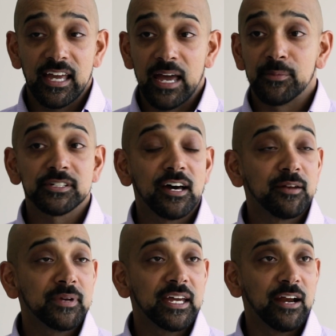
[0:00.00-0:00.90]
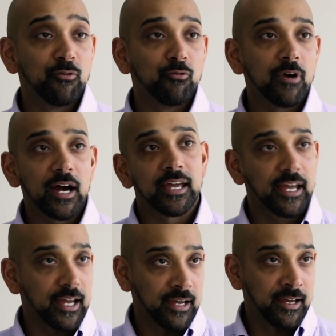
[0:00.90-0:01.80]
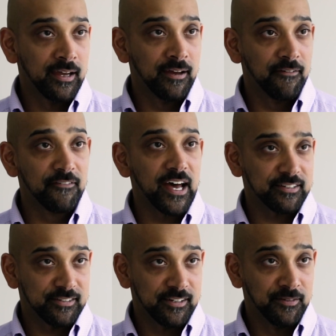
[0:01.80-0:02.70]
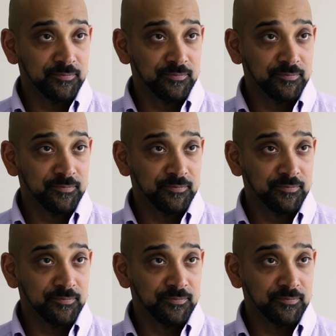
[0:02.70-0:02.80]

Amazoned me a rucking vest.